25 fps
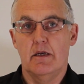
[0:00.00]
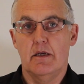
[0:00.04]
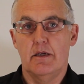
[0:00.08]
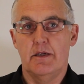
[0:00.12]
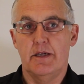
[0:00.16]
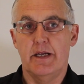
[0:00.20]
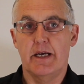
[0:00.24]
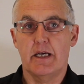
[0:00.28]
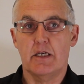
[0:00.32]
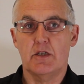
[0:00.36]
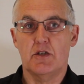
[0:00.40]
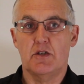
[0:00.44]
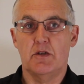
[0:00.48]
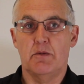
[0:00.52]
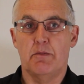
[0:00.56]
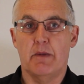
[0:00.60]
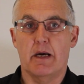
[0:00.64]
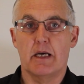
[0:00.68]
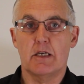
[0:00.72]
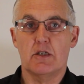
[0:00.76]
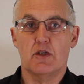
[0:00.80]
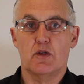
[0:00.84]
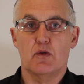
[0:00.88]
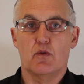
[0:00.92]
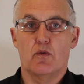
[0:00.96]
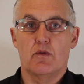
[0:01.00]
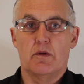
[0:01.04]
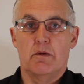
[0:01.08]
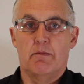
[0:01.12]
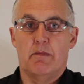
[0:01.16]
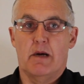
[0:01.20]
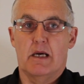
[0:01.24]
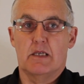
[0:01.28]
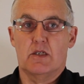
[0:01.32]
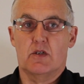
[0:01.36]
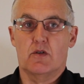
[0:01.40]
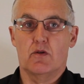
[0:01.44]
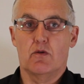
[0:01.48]
Next, you make sure the
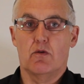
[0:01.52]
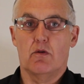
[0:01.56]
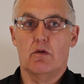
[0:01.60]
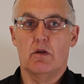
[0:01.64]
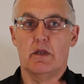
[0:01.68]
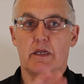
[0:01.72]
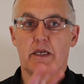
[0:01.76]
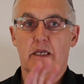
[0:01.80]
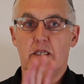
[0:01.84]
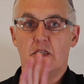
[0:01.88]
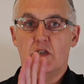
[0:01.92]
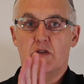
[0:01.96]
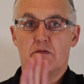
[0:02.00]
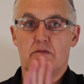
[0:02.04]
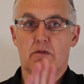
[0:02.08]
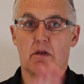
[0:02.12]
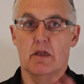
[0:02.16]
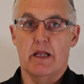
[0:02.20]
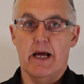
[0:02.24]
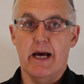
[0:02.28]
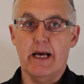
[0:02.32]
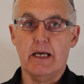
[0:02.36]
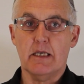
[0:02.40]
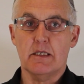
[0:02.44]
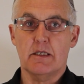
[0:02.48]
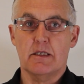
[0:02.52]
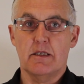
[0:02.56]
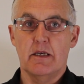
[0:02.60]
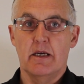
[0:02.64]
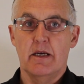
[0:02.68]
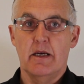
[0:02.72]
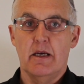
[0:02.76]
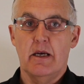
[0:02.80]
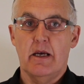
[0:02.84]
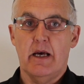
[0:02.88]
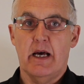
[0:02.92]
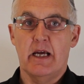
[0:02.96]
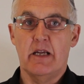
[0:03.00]
muscle is relaxed,
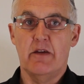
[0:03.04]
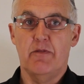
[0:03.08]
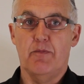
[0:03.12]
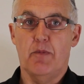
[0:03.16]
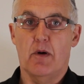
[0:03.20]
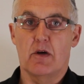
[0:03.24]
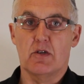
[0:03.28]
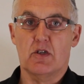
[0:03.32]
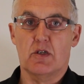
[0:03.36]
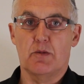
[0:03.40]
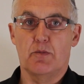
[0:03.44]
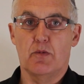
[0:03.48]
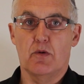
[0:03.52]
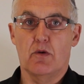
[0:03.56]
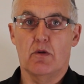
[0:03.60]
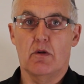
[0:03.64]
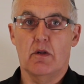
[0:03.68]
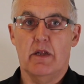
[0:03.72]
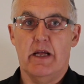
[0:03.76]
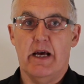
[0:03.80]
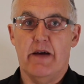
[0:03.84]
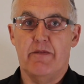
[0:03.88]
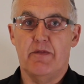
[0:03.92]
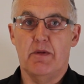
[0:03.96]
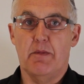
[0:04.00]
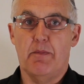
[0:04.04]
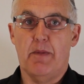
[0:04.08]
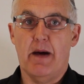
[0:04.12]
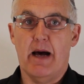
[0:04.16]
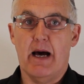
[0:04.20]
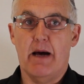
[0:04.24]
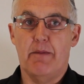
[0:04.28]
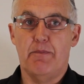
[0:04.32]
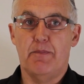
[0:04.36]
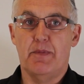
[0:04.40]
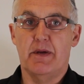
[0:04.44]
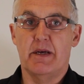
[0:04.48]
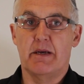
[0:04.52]
and if possible have the
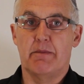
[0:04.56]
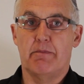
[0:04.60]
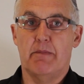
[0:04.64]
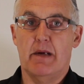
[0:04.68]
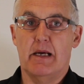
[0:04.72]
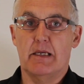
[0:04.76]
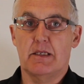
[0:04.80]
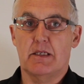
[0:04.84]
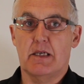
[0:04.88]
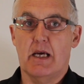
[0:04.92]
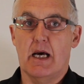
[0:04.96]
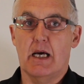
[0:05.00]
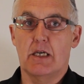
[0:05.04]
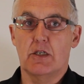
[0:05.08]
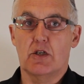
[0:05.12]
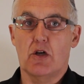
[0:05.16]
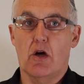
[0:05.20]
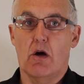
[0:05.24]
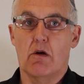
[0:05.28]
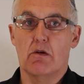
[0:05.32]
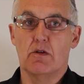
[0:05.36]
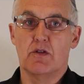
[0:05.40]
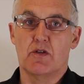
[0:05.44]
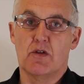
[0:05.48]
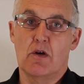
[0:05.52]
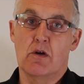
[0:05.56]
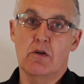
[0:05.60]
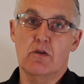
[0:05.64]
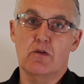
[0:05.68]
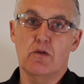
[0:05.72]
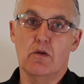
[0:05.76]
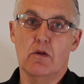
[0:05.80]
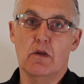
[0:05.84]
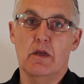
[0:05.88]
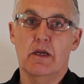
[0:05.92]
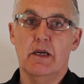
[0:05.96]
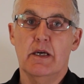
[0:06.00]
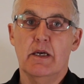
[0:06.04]
part being massaged
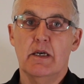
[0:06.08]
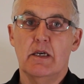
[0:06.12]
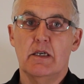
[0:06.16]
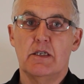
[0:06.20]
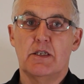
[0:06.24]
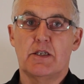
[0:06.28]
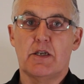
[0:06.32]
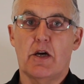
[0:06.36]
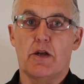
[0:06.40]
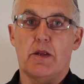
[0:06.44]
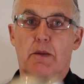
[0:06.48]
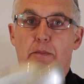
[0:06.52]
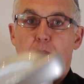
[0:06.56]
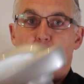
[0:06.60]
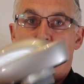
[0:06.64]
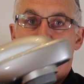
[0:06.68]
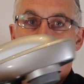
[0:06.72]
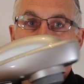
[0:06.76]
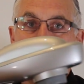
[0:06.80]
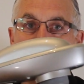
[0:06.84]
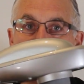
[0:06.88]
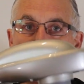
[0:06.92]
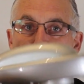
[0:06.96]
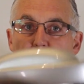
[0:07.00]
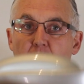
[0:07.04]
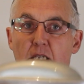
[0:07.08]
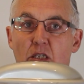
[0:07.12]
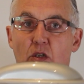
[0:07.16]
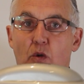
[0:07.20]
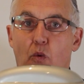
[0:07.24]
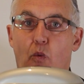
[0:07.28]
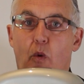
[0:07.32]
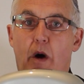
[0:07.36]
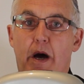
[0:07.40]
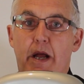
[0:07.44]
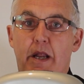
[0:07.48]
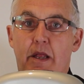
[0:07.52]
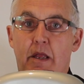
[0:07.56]
horizontal so the part takes the
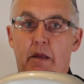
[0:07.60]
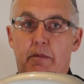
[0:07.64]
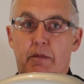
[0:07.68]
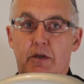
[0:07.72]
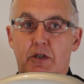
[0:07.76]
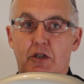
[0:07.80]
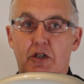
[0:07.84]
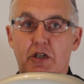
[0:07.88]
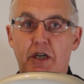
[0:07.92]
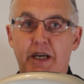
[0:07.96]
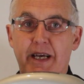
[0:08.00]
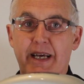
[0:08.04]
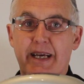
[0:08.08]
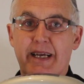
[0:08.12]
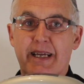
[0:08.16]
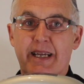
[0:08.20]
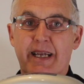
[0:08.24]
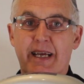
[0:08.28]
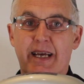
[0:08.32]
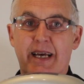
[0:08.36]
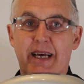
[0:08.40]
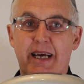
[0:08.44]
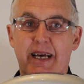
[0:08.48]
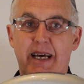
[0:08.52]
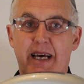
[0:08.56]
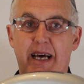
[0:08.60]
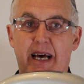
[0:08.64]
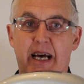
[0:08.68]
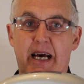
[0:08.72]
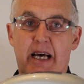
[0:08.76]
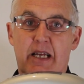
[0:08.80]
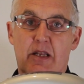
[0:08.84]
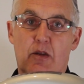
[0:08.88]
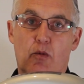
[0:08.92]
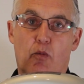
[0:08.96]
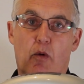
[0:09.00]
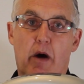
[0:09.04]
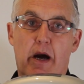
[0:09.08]
weight of the machine
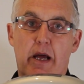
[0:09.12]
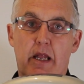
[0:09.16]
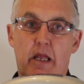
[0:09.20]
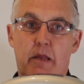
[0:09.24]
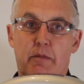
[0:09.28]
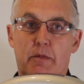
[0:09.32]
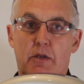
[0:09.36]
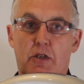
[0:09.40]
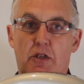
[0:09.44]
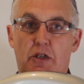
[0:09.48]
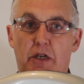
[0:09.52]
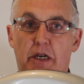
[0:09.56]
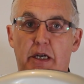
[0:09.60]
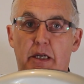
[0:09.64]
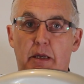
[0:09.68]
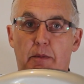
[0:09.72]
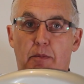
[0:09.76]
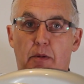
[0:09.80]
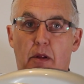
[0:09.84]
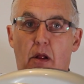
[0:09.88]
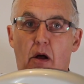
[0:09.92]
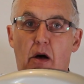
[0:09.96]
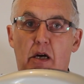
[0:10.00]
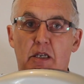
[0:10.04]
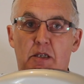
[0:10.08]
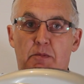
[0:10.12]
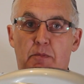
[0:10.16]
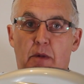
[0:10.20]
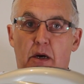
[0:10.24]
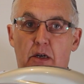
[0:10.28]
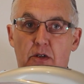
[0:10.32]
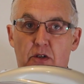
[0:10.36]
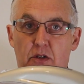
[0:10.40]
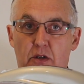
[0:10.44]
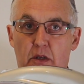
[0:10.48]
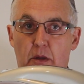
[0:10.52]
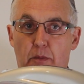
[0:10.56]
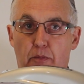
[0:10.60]
and the weight of the machine applies
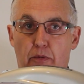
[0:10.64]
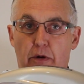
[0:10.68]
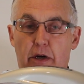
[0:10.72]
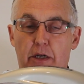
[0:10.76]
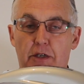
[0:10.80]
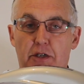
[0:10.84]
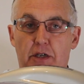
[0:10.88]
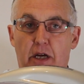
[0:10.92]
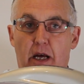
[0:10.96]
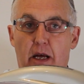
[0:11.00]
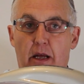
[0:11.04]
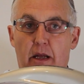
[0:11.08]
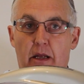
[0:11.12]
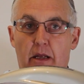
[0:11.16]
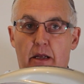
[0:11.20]
most of the pressure.